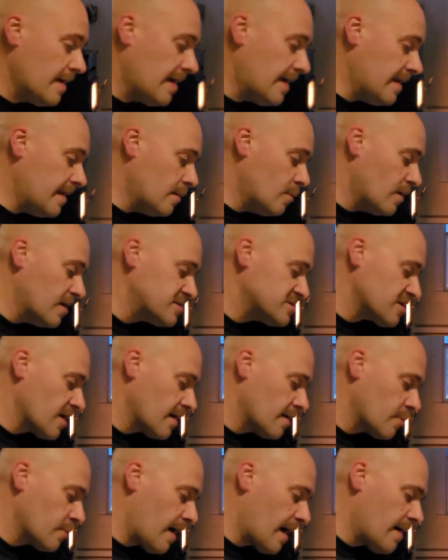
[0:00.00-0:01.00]
Anyways, you're
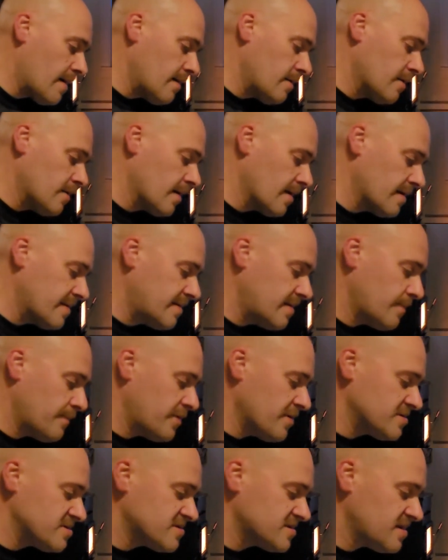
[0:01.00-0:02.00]
going to dip
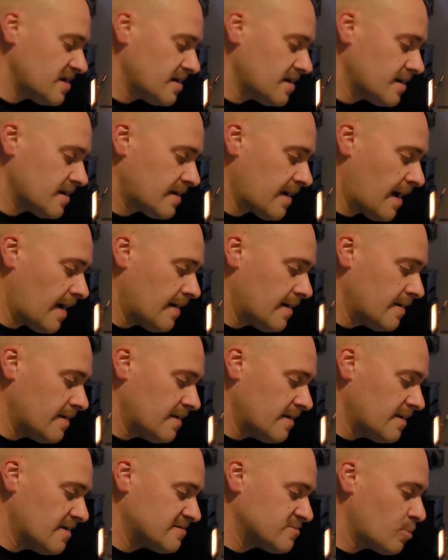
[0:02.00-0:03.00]
your stick down into
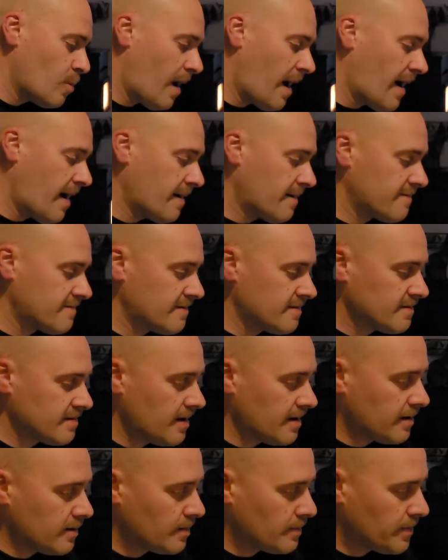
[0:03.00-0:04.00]
this wax and
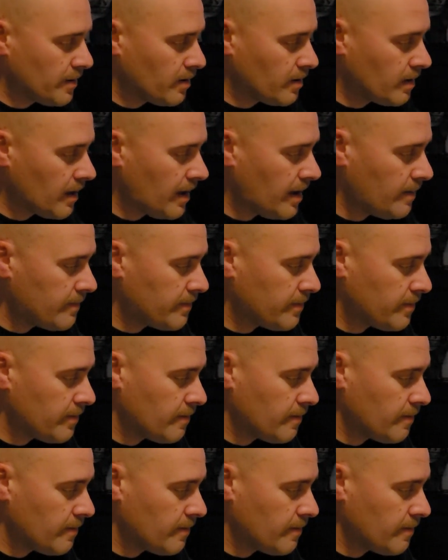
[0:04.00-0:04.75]
take your burlap